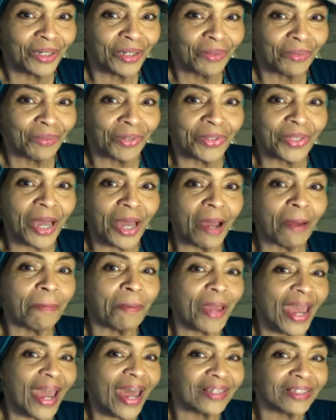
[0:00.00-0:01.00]
When thou
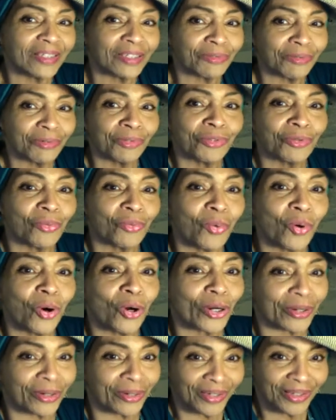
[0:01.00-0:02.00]
pass through the
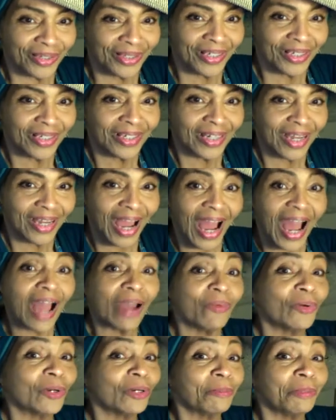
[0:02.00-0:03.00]
water, I
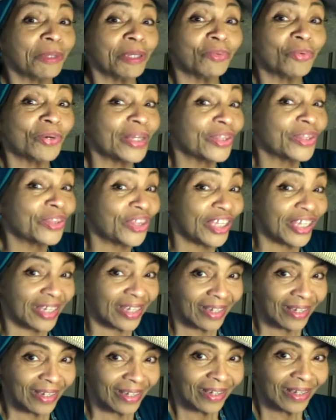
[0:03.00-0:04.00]
will be with thee,
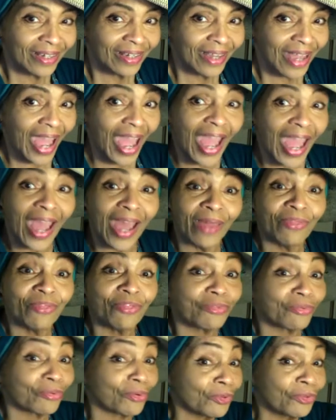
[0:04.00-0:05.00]
and
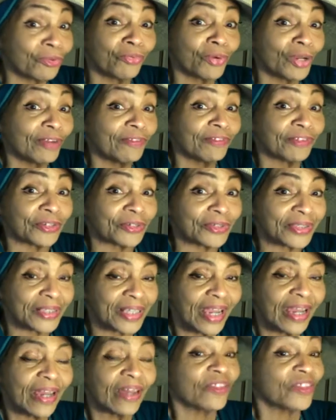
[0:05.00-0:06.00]
through the rivers,
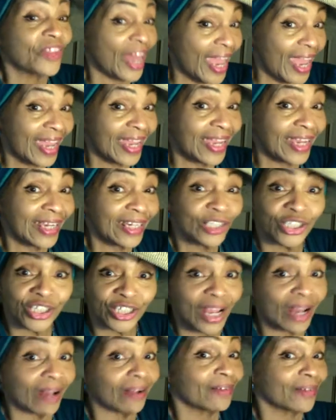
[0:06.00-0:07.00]
they
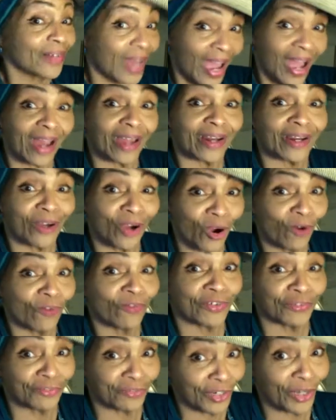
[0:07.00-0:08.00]
shall not
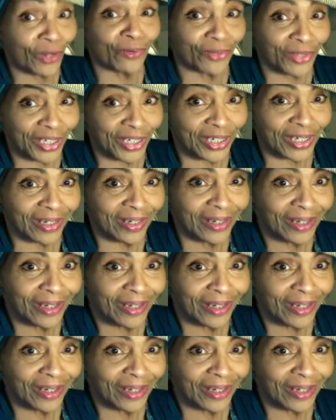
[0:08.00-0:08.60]
overflow thee.